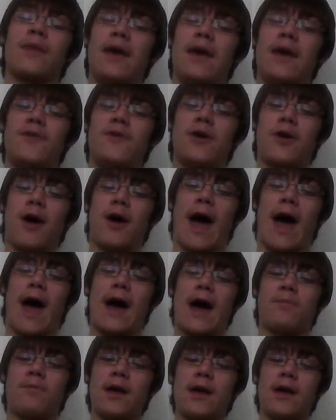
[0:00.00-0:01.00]
If you don't know how
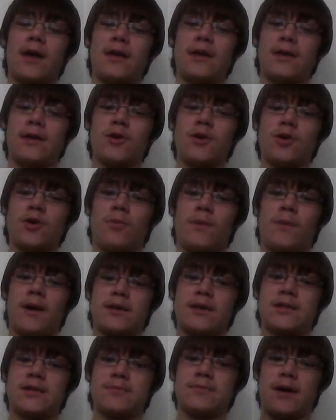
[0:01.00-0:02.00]
to pray, either go
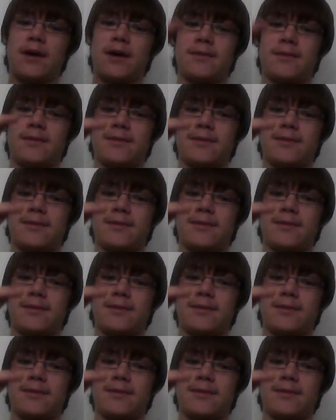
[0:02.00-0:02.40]
back to my